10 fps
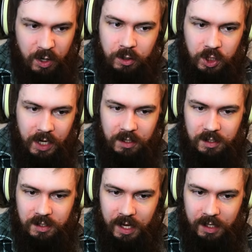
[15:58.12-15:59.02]

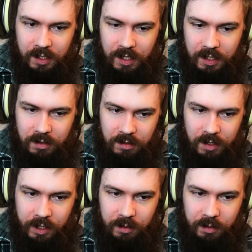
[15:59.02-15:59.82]
changes that can